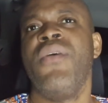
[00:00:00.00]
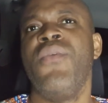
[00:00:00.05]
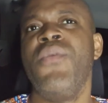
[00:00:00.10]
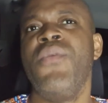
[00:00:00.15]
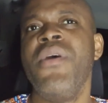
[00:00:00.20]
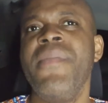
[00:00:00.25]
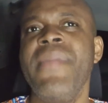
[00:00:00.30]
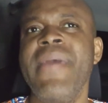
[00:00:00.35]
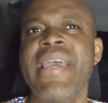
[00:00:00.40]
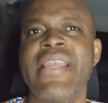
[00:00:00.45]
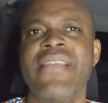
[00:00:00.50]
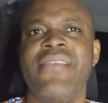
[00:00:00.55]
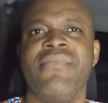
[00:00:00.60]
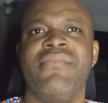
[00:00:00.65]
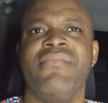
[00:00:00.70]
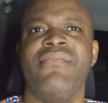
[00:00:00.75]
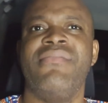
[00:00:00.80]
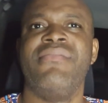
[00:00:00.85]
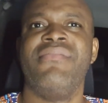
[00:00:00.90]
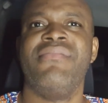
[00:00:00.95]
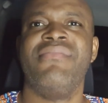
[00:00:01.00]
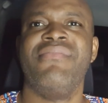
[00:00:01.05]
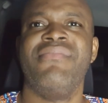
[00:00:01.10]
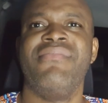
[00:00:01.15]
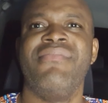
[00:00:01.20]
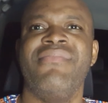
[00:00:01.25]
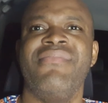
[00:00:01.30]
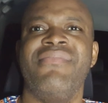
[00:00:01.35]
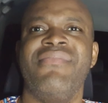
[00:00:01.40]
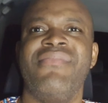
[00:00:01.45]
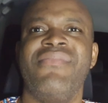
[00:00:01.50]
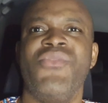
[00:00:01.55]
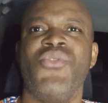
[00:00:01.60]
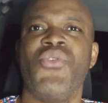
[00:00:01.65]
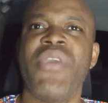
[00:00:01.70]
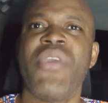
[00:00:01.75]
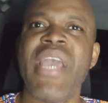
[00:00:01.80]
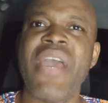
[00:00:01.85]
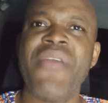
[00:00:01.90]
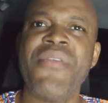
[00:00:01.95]
Women, you
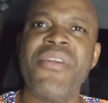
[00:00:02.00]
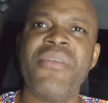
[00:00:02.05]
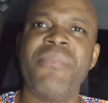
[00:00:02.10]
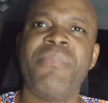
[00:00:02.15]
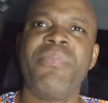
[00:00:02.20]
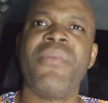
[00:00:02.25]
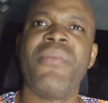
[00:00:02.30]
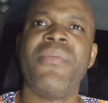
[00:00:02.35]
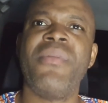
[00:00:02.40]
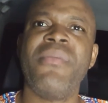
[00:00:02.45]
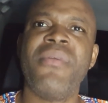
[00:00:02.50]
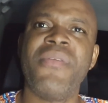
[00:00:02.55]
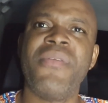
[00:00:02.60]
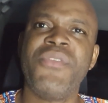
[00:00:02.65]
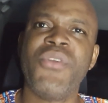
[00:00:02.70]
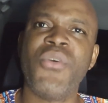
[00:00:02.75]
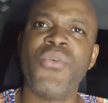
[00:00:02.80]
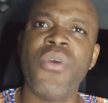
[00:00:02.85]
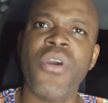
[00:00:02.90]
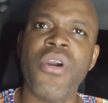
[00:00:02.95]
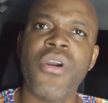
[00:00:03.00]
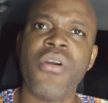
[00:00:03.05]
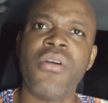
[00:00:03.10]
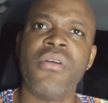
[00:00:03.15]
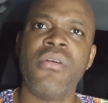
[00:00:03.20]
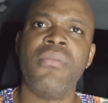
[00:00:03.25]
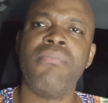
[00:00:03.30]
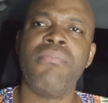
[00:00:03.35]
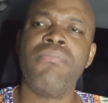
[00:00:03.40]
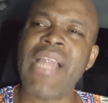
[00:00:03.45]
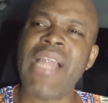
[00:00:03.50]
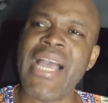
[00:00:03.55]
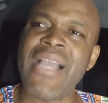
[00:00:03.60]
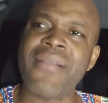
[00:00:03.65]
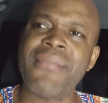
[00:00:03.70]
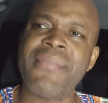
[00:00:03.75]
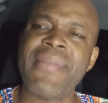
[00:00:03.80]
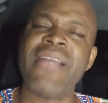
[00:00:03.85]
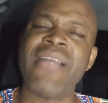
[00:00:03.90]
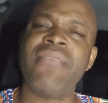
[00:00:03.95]
carry the problem of the world.
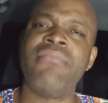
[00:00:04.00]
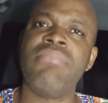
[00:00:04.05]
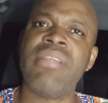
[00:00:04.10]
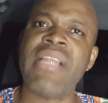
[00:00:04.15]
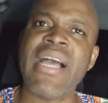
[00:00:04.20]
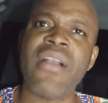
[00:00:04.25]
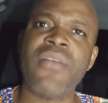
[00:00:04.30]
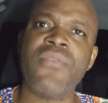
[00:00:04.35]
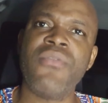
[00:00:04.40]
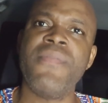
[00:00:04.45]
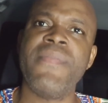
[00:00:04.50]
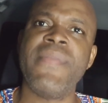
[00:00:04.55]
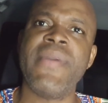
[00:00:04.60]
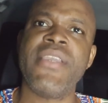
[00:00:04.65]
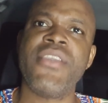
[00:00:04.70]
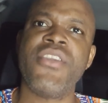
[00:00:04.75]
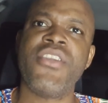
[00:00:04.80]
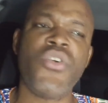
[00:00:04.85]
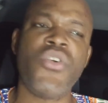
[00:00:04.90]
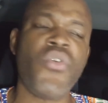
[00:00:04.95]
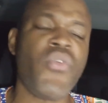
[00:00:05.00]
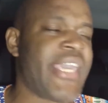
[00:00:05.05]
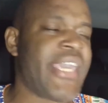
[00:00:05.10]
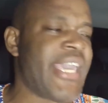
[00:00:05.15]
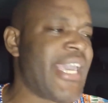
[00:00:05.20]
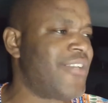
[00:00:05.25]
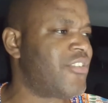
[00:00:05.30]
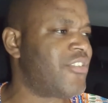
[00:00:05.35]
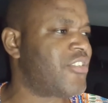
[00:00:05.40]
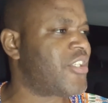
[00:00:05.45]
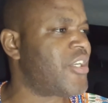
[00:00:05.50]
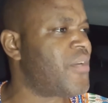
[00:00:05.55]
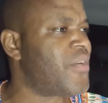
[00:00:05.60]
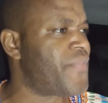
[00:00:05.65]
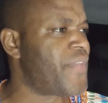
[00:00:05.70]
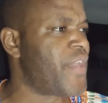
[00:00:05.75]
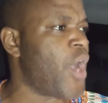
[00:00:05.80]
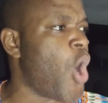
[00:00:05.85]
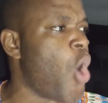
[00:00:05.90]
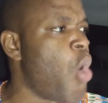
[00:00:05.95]
Black man, black woman, you don't care to
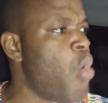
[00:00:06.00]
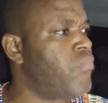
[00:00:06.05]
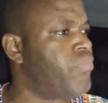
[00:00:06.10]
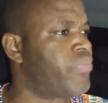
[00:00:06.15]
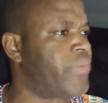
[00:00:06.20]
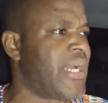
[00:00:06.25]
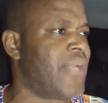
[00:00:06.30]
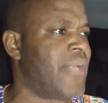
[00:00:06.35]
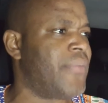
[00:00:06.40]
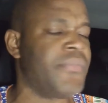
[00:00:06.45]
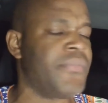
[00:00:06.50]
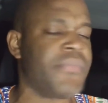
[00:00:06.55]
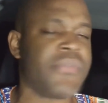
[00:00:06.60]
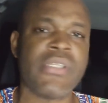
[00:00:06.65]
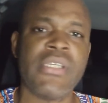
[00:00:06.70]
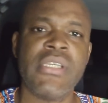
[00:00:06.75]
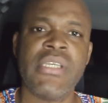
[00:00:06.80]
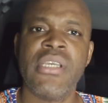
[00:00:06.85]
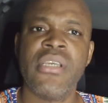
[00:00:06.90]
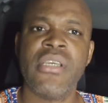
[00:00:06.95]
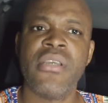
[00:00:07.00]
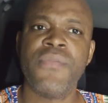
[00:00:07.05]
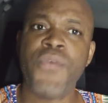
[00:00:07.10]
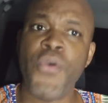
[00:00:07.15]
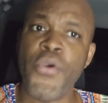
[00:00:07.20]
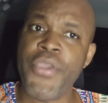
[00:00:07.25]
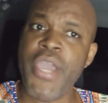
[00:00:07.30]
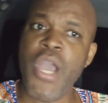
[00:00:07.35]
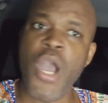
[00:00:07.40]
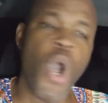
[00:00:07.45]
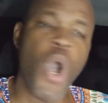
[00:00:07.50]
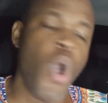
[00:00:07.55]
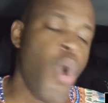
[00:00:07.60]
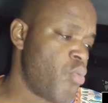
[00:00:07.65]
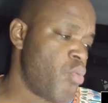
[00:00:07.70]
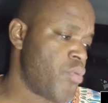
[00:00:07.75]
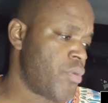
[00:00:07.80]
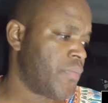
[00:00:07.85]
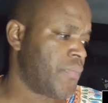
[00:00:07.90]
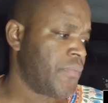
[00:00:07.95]
solve your own problems for your
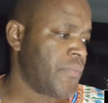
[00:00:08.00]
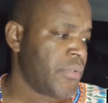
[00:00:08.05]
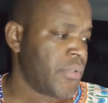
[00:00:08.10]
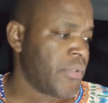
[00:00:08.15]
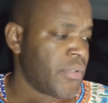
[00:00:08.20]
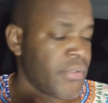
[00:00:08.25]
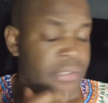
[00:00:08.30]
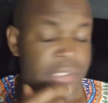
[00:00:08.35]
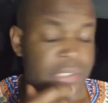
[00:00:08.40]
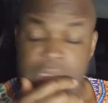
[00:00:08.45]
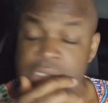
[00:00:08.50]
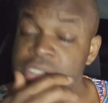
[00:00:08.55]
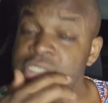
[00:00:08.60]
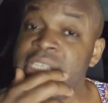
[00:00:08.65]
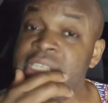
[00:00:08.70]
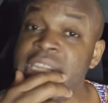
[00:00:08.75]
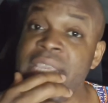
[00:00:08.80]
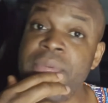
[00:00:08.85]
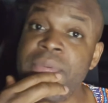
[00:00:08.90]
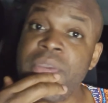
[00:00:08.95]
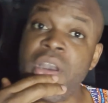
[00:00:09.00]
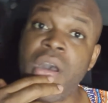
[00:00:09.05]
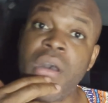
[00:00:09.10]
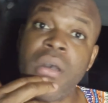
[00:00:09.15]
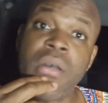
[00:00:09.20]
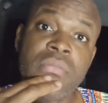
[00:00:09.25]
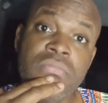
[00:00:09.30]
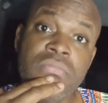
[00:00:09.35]
own. This is deep, y'all.